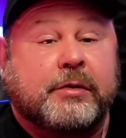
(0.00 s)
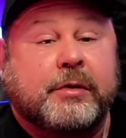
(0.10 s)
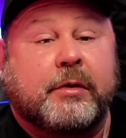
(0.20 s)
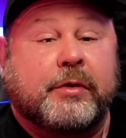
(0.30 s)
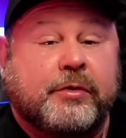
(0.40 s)

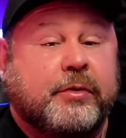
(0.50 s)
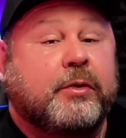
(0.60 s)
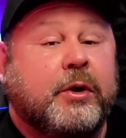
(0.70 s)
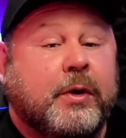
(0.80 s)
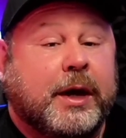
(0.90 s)
So the
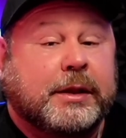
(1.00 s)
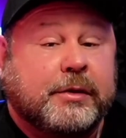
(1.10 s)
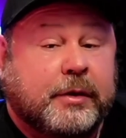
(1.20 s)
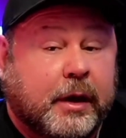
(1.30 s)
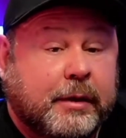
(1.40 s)
sooner you get
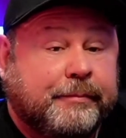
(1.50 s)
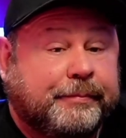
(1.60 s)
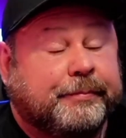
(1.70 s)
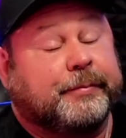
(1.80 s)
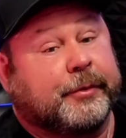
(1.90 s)
this done,
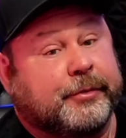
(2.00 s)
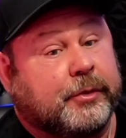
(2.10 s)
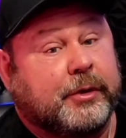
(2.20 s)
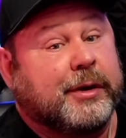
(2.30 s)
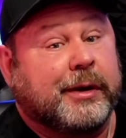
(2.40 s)
the
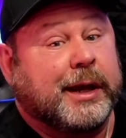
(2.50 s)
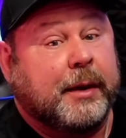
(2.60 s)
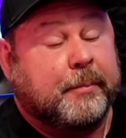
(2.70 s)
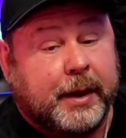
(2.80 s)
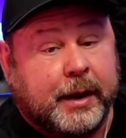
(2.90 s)
sooner you're going to
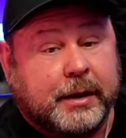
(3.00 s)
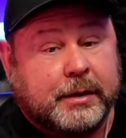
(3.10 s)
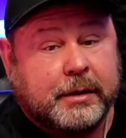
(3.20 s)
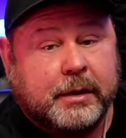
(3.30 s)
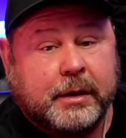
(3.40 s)
get paid.